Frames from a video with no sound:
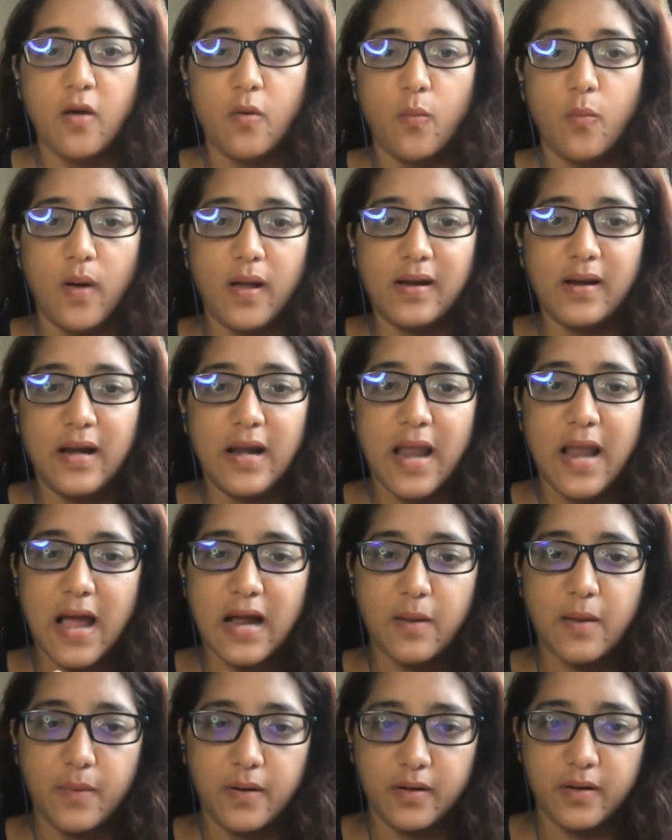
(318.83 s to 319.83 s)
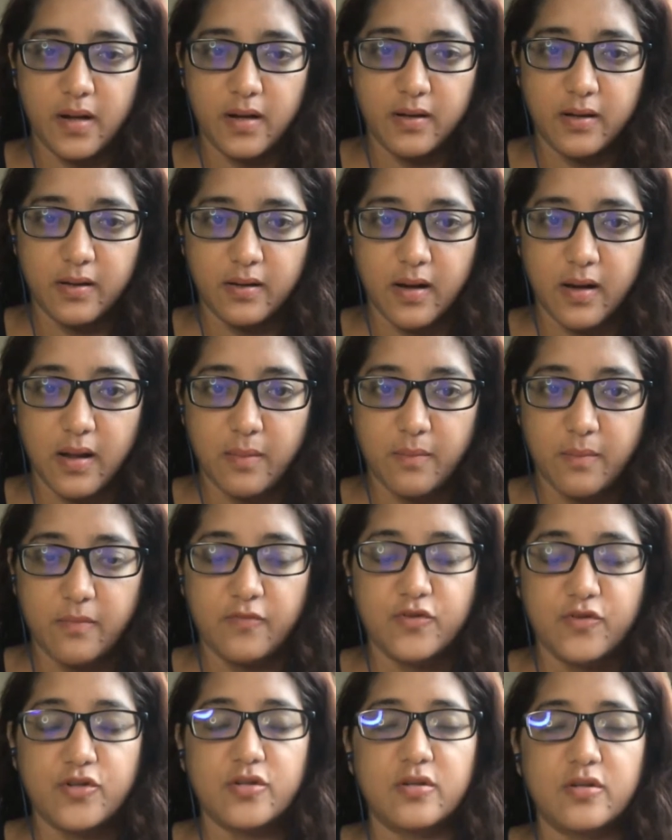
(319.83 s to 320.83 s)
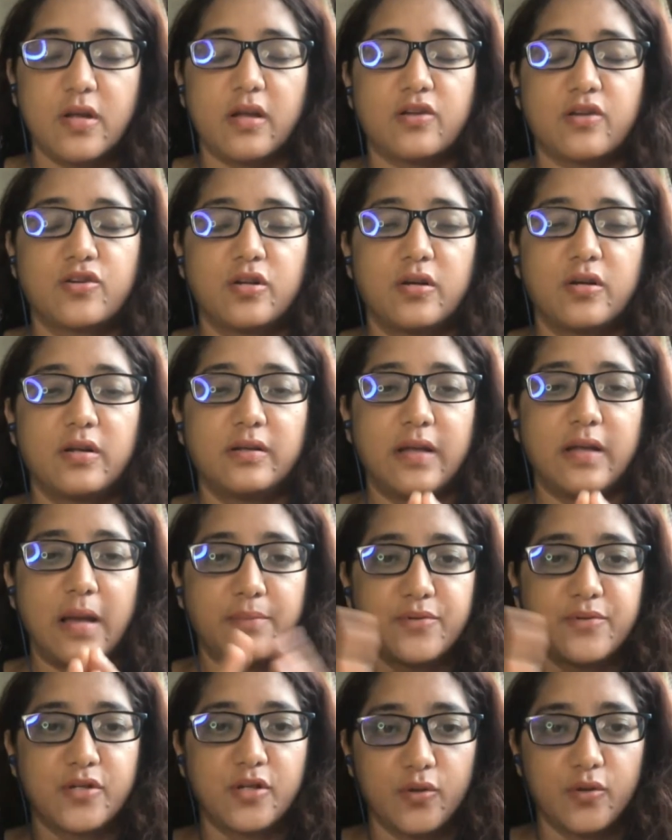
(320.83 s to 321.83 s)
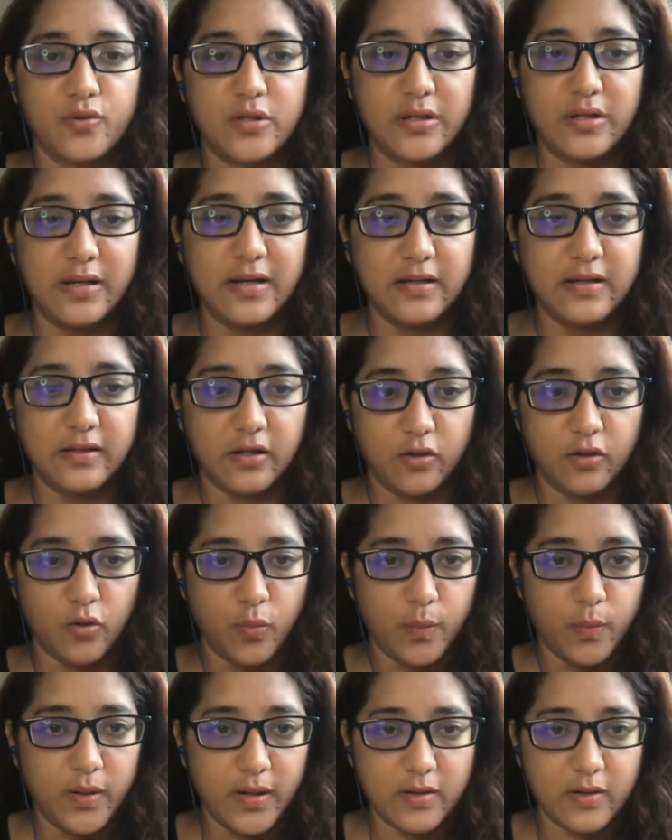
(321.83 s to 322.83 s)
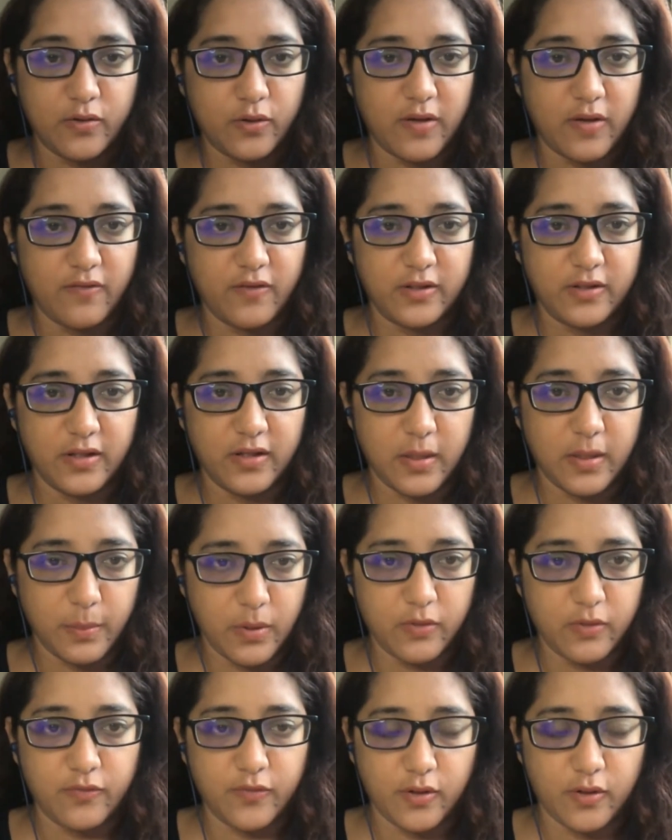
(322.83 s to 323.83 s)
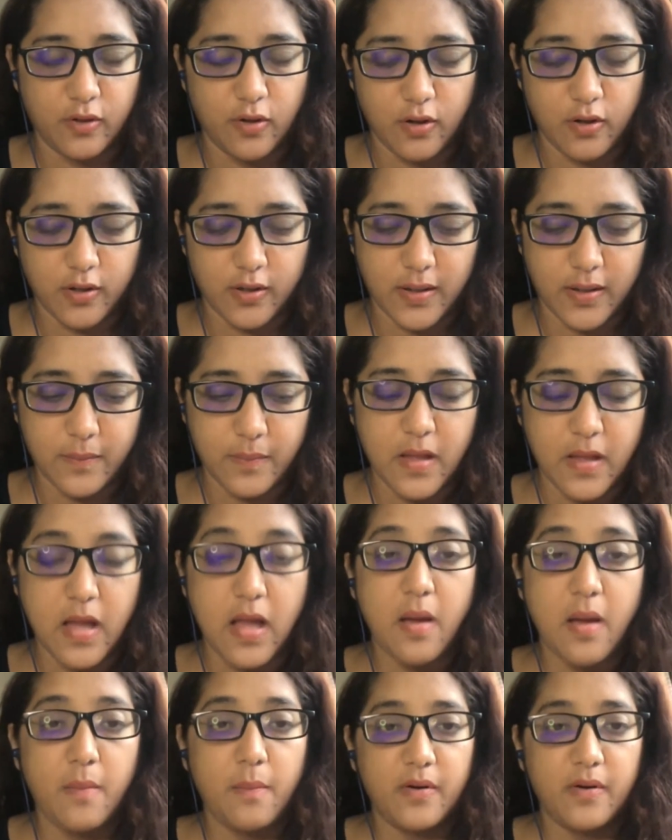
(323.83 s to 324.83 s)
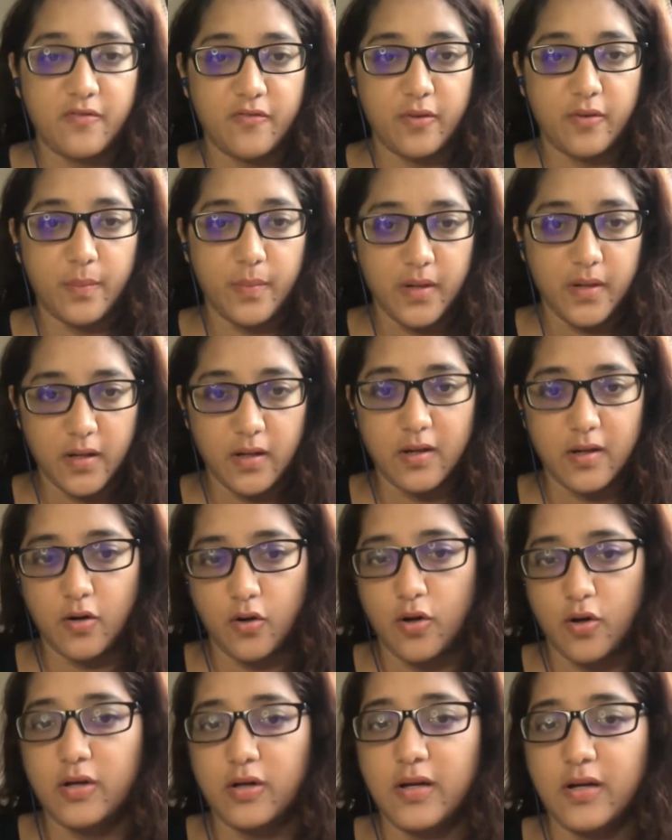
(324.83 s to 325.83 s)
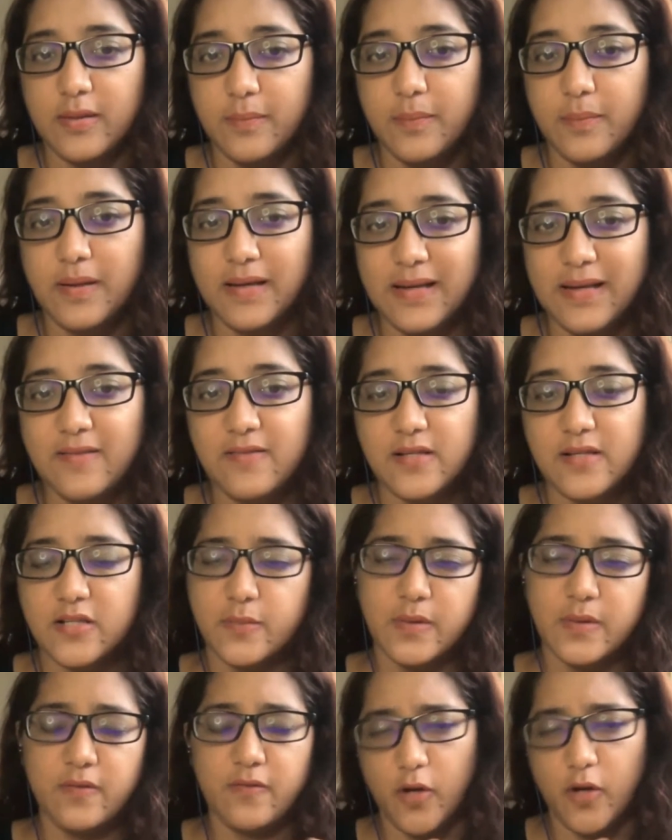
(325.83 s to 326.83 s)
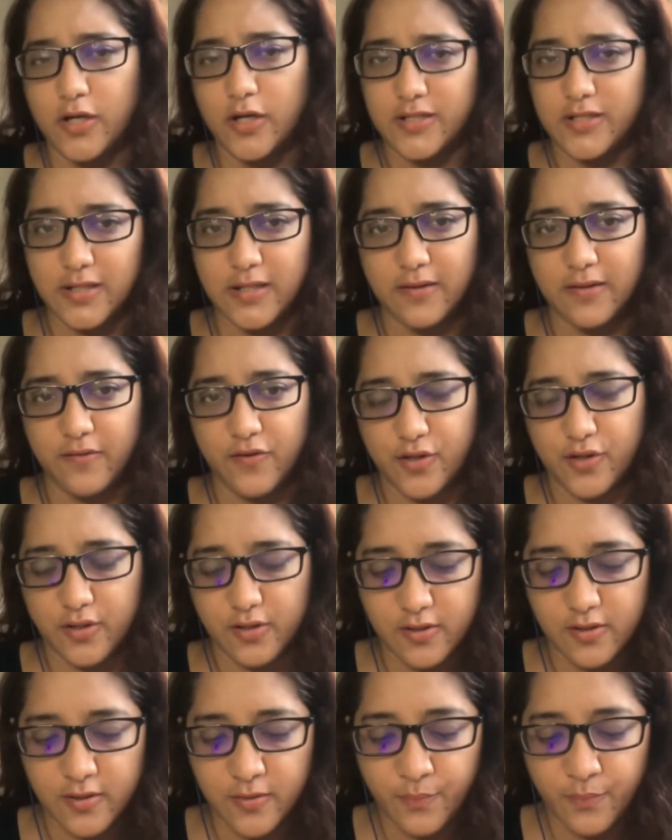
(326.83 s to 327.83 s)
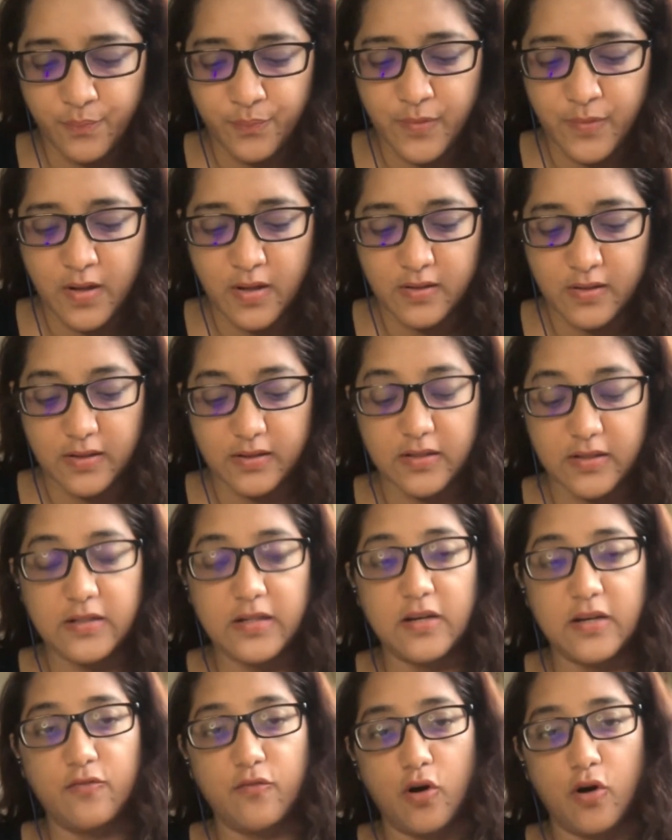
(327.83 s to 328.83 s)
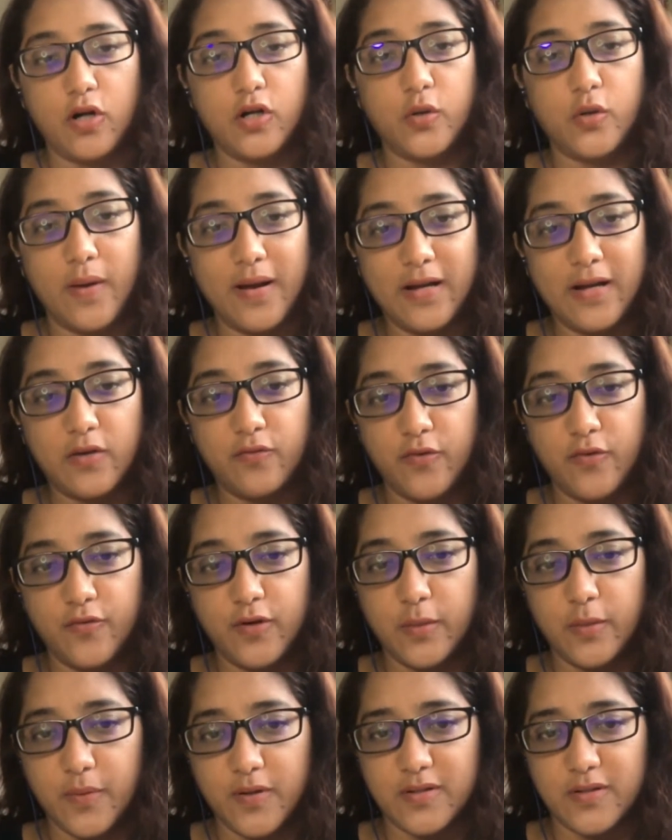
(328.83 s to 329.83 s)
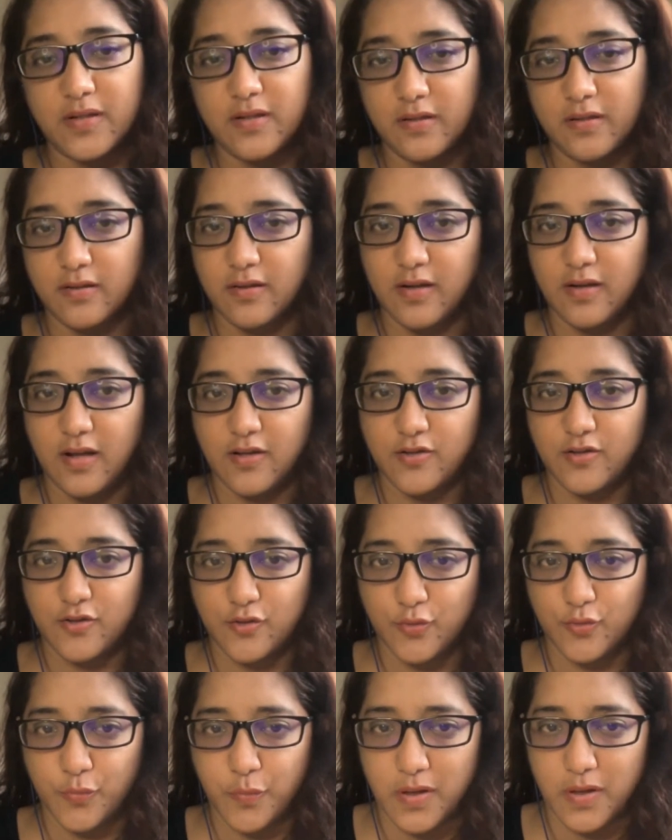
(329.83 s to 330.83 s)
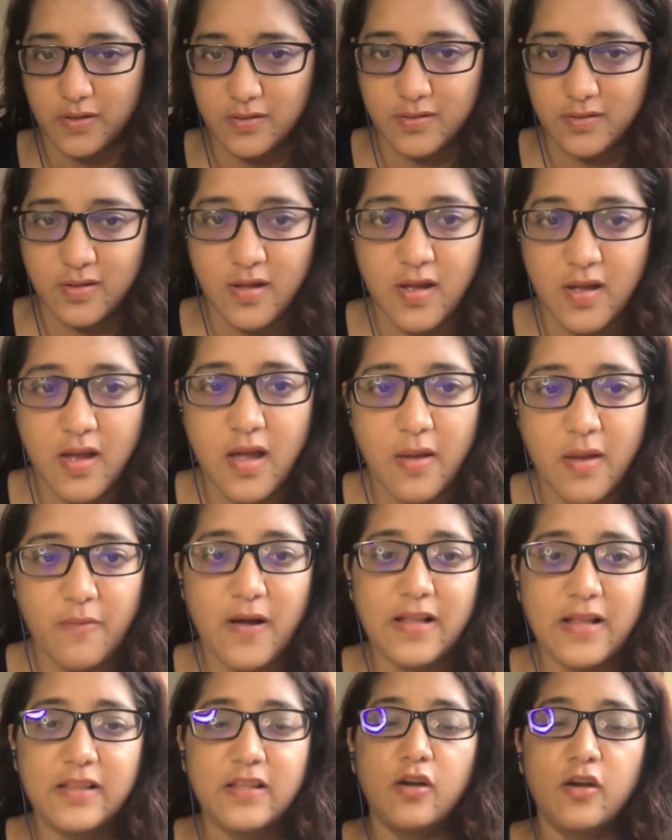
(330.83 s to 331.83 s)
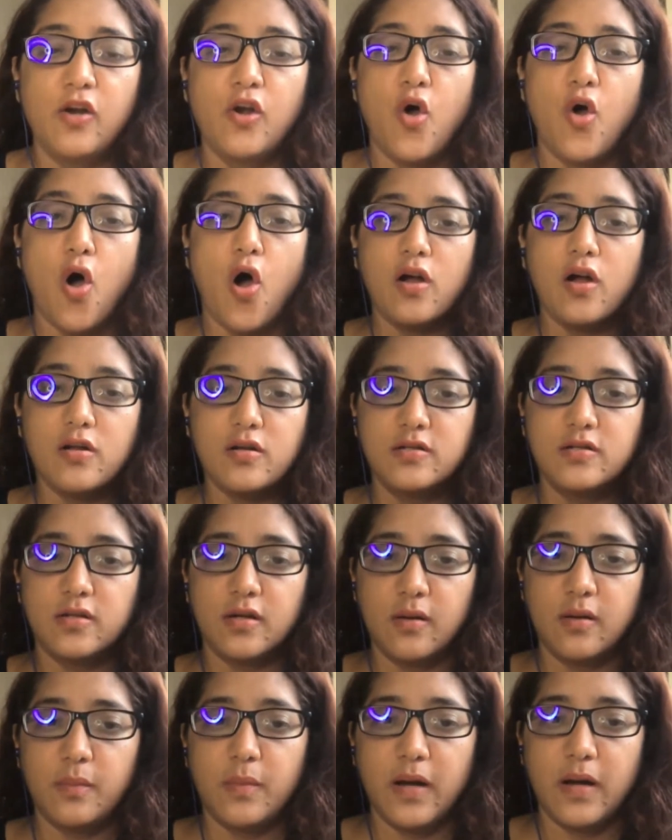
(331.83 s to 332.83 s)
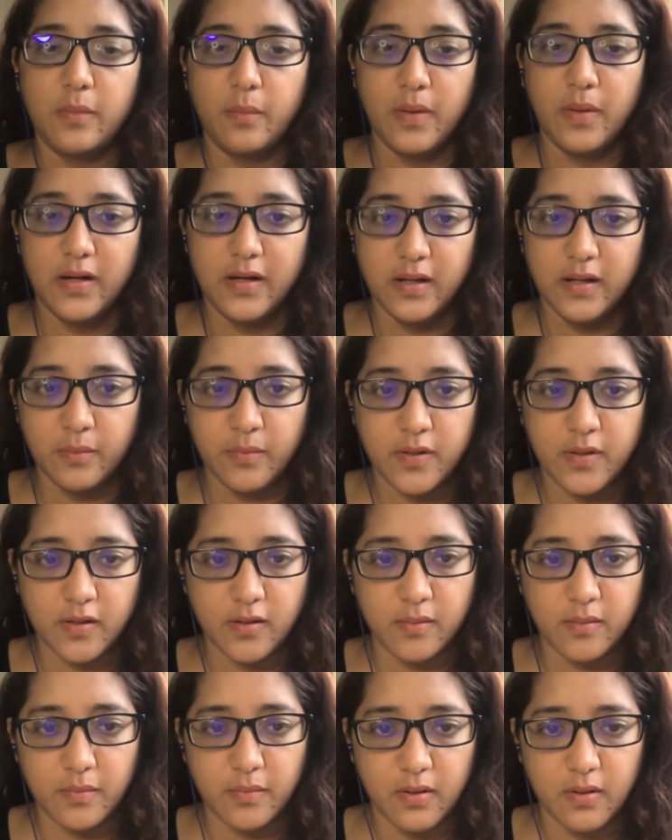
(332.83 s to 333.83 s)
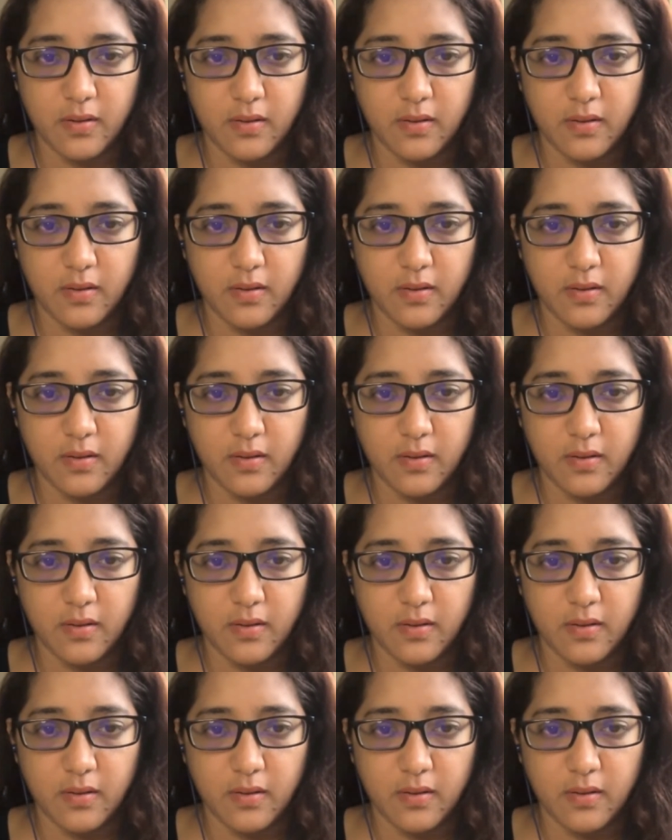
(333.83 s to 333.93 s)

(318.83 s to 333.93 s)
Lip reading: 1 lakh per 10 gram, which is actually the absolute ceiling that nobody could ever think about for a long time. But from here on, it believes it's been volatile ever since that it can fall 12 to 15% in the next 2 months, while the long term and medium term,